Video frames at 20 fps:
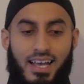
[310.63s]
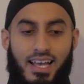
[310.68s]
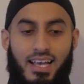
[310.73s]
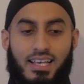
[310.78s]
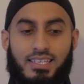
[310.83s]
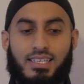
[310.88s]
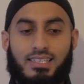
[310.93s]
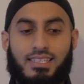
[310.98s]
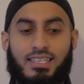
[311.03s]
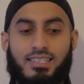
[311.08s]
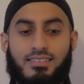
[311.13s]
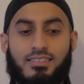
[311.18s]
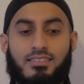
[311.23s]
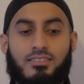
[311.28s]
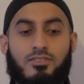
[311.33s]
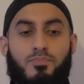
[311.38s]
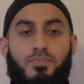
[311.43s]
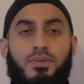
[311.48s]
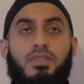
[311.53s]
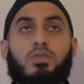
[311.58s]
is that this
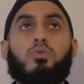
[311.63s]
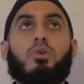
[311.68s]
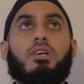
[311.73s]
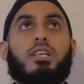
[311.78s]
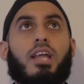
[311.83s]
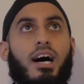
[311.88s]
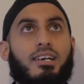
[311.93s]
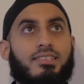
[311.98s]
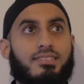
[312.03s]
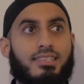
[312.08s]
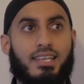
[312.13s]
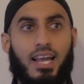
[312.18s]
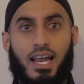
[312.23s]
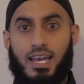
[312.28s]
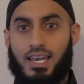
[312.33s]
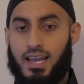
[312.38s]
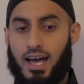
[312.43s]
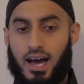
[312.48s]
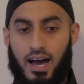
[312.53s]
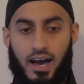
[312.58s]
isn't between us and
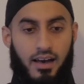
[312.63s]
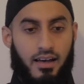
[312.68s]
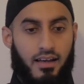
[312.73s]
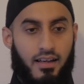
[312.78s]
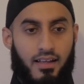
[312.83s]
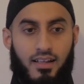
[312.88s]
Allah.